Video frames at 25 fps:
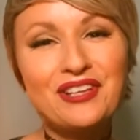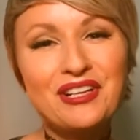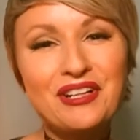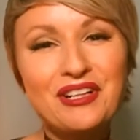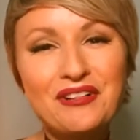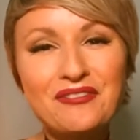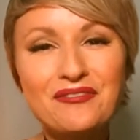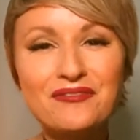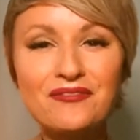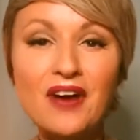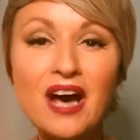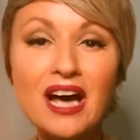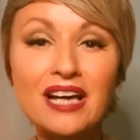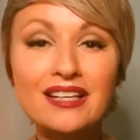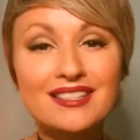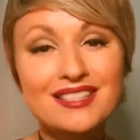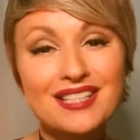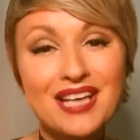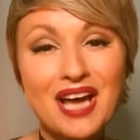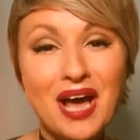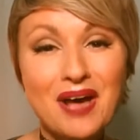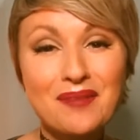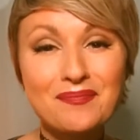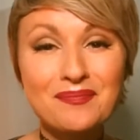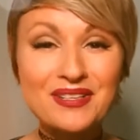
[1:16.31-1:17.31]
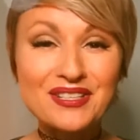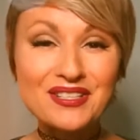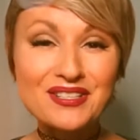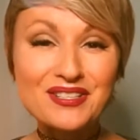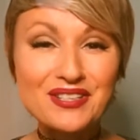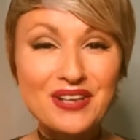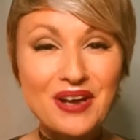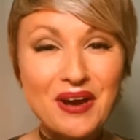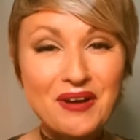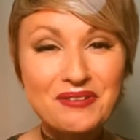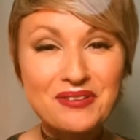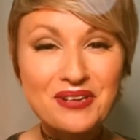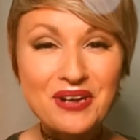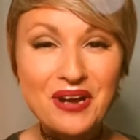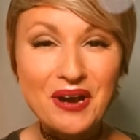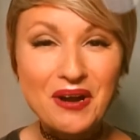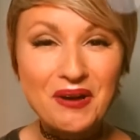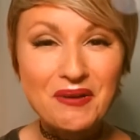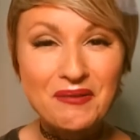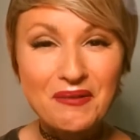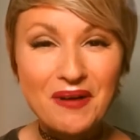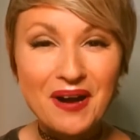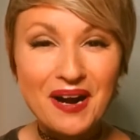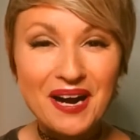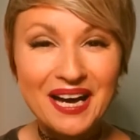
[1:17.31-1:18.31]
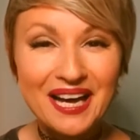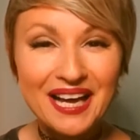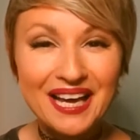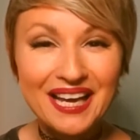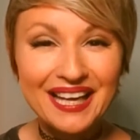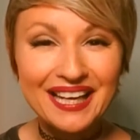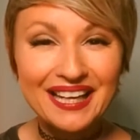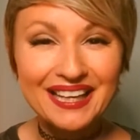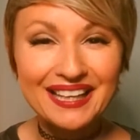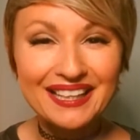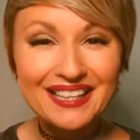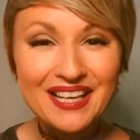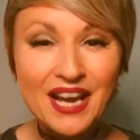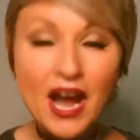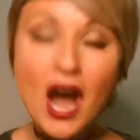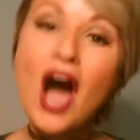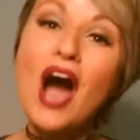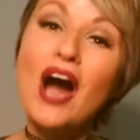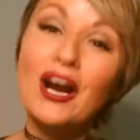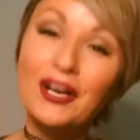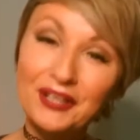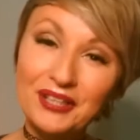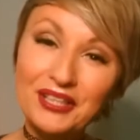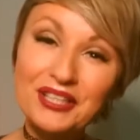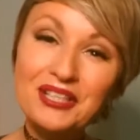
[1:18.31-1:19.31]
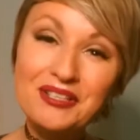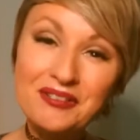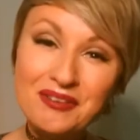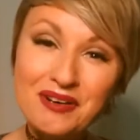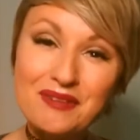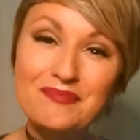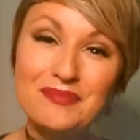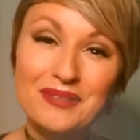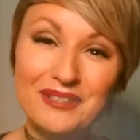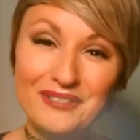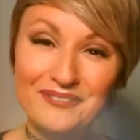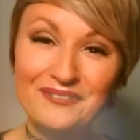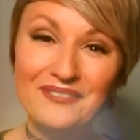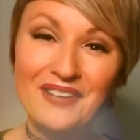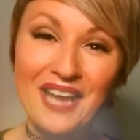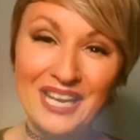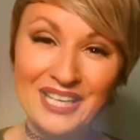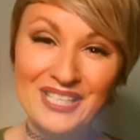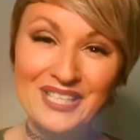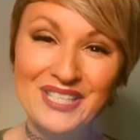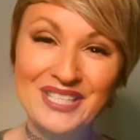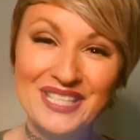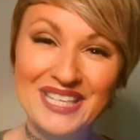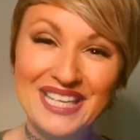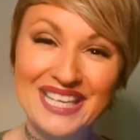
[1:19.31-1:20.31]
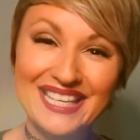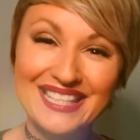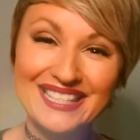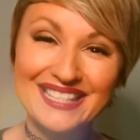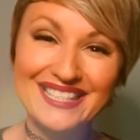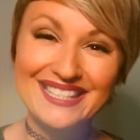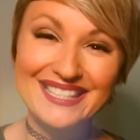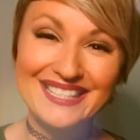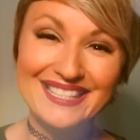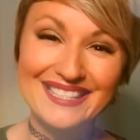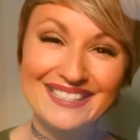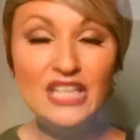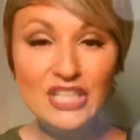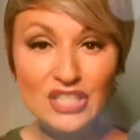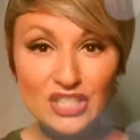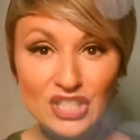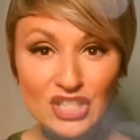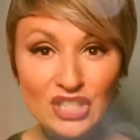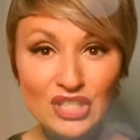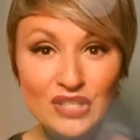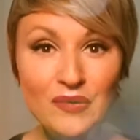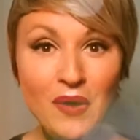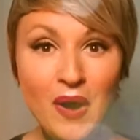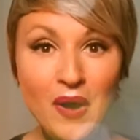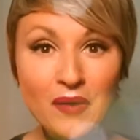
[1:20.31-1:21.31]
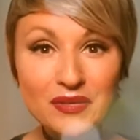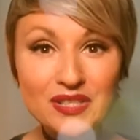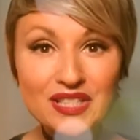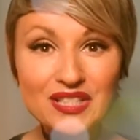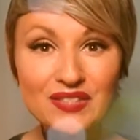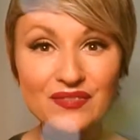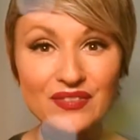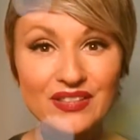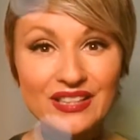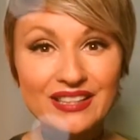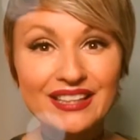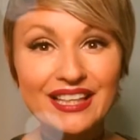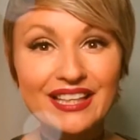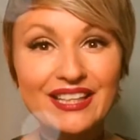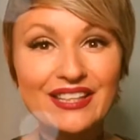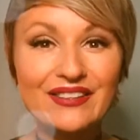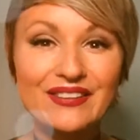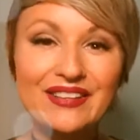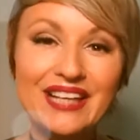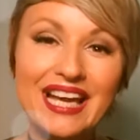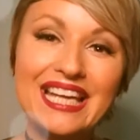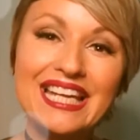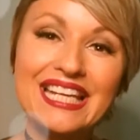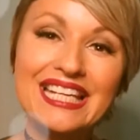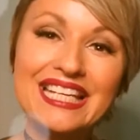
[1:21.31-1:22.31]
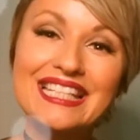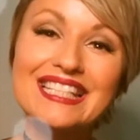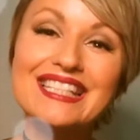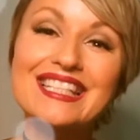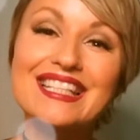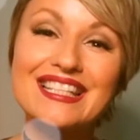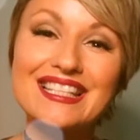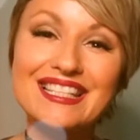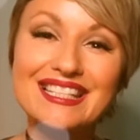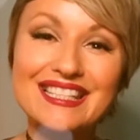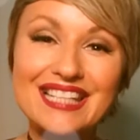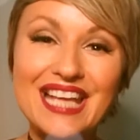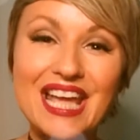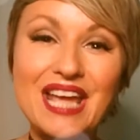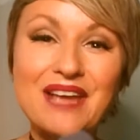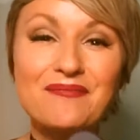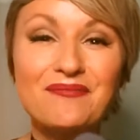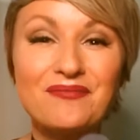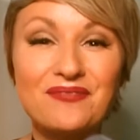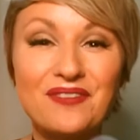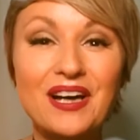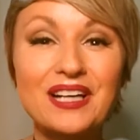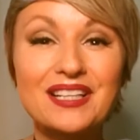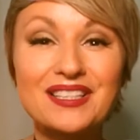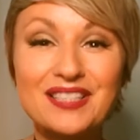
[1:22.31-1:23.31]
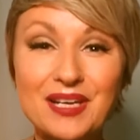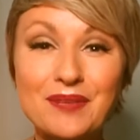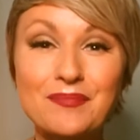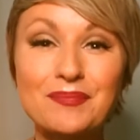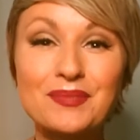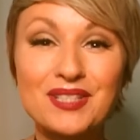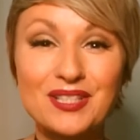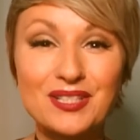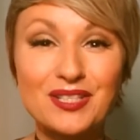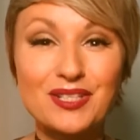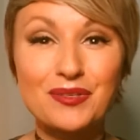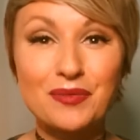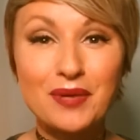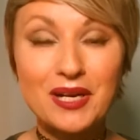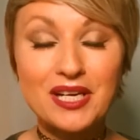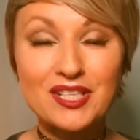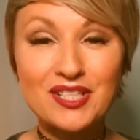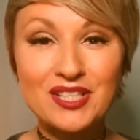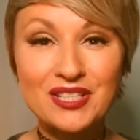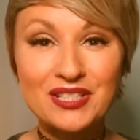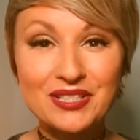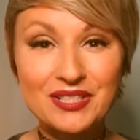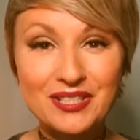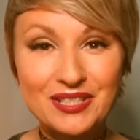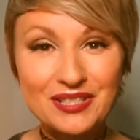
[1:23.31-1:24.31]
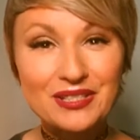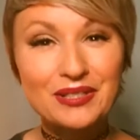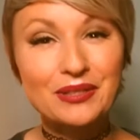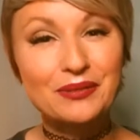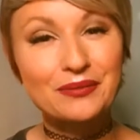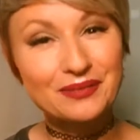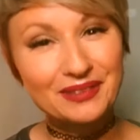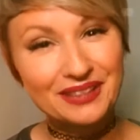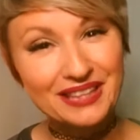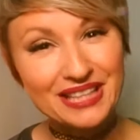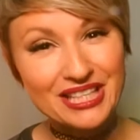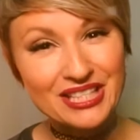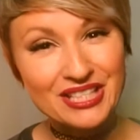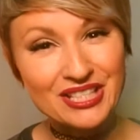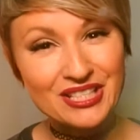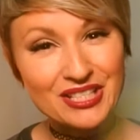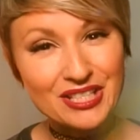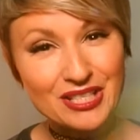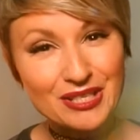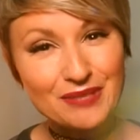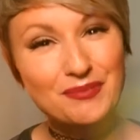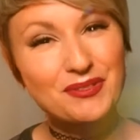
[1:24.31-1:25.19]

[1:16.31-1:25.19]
fucked up and don't know why? Are you a perfectionist? Do you always feel like you're getting into the same fucked up situations in your relationships,